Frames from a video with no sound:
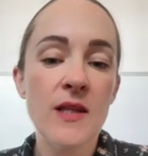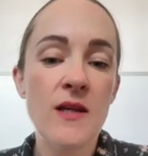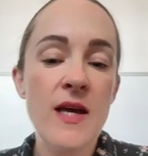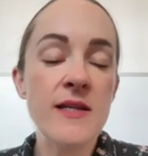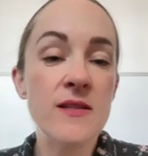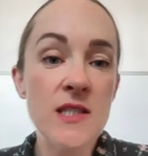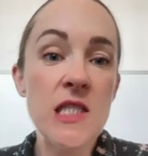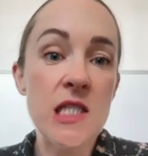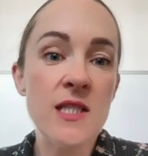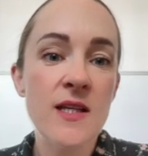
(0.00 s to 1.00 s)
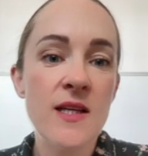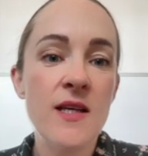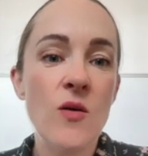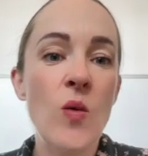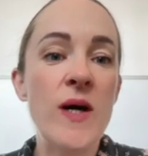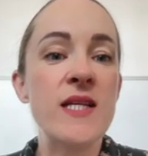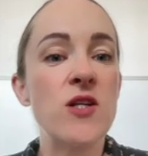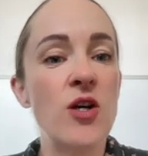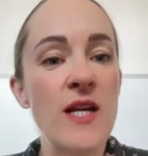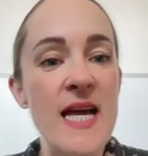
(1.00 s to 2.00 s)
nt when it's
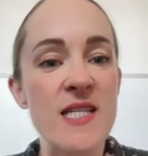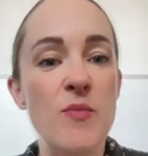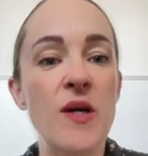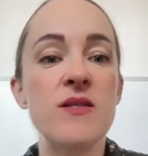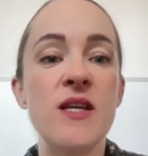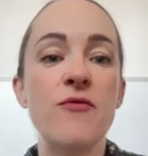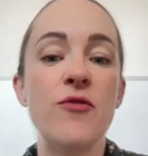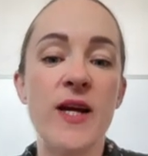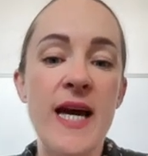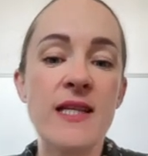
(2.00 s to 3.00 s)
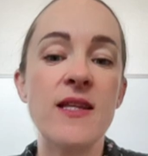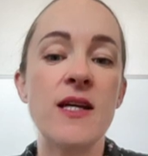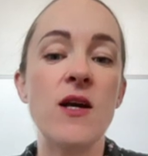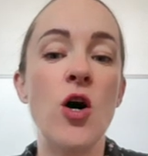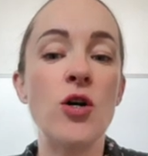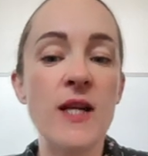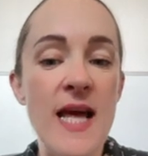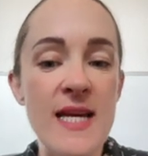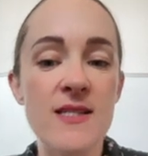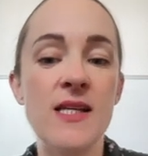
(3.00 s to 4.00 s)
unless because they forget that
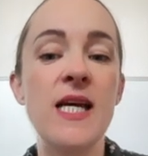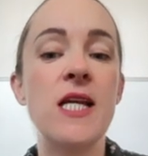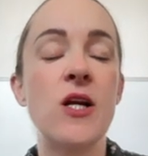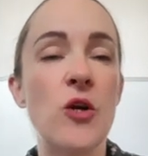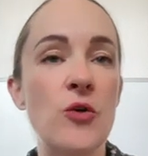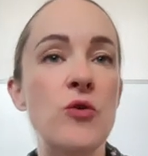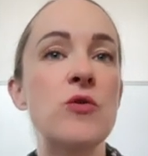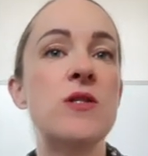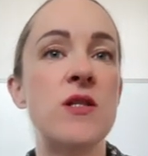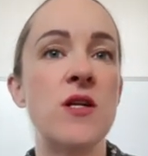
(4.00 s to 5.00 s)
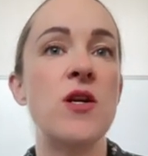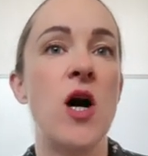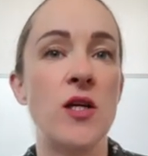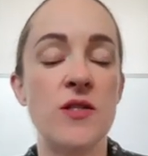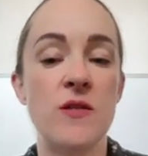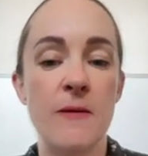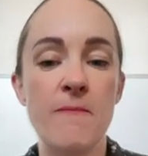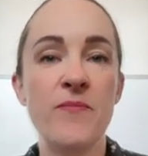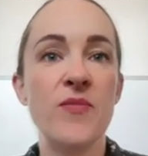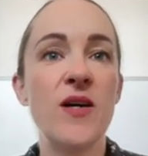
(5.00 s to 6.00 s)
unless includes the not.
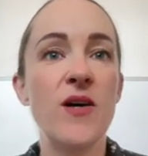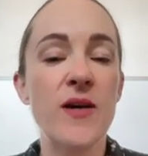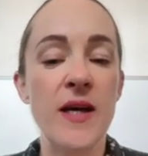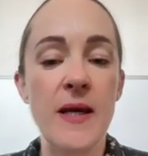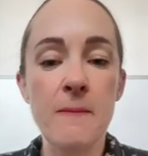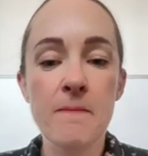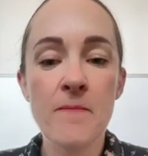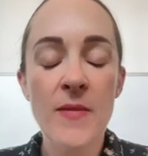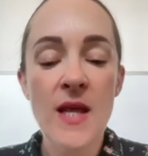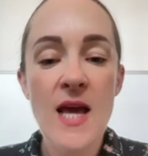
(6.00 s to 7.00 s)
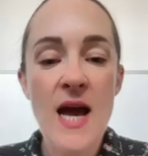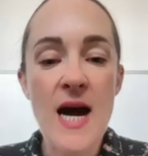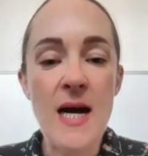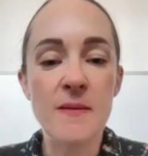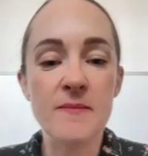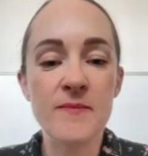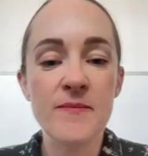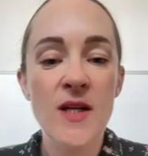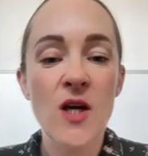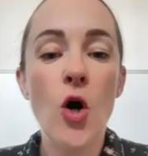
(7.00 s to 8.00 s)
Okay?
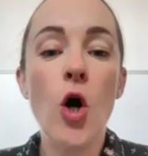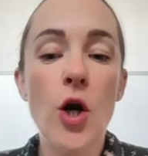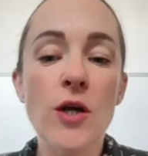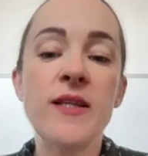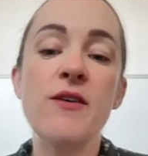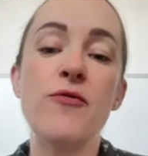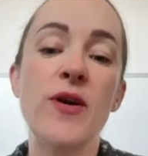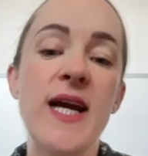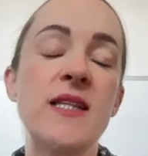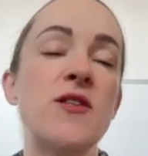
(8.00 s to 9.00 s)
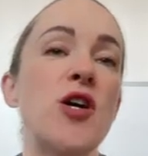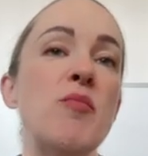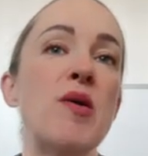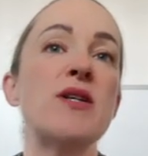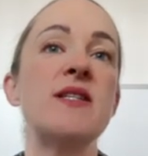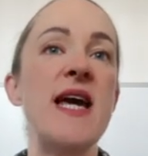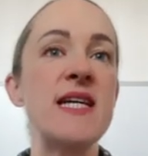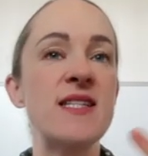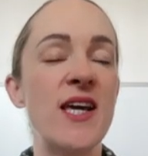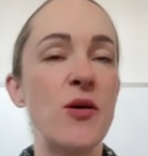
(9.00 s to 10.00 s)
Or they forget the third person
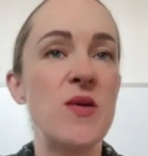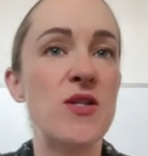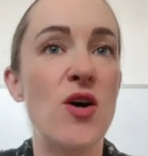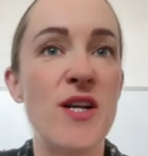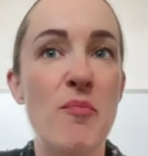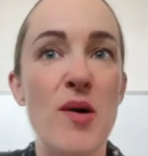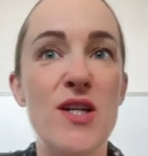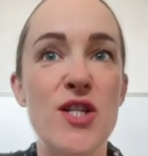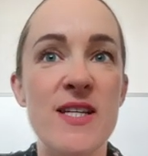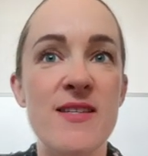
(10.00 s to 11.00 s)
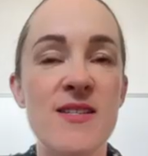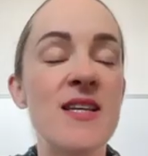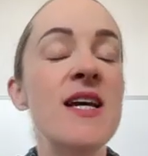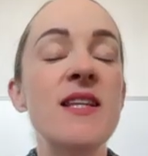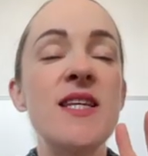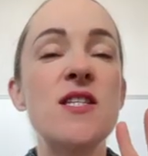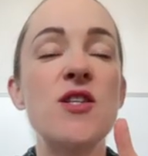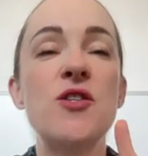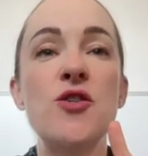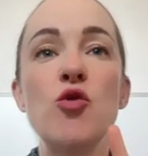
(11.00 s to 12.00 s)
S, like we saw in apologizes. These are
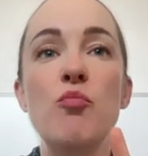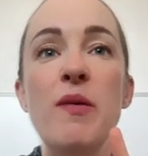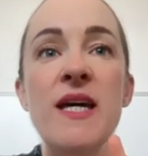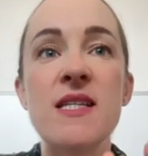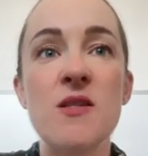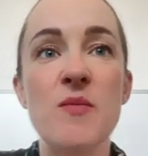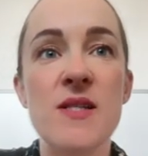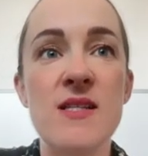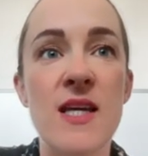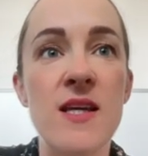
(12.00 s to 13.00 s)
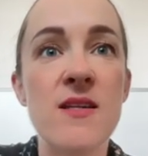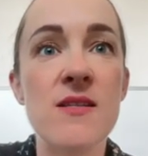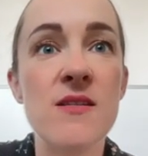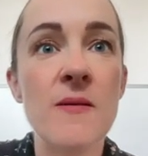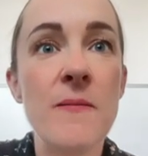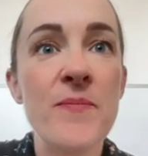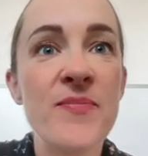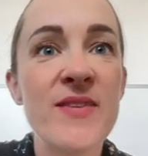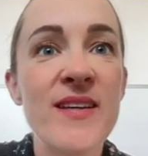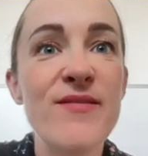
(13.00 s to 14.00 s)
the two biggest mistakes.
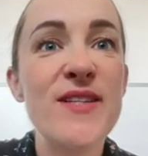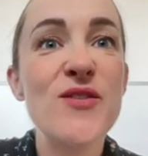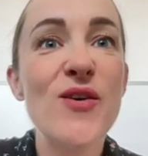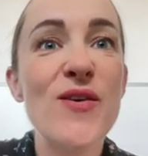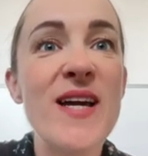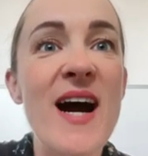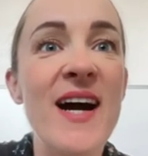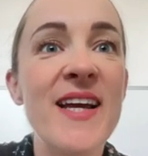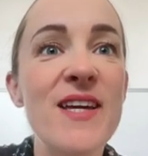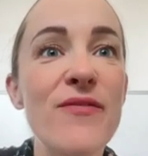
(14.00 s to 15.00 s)
Victoria, if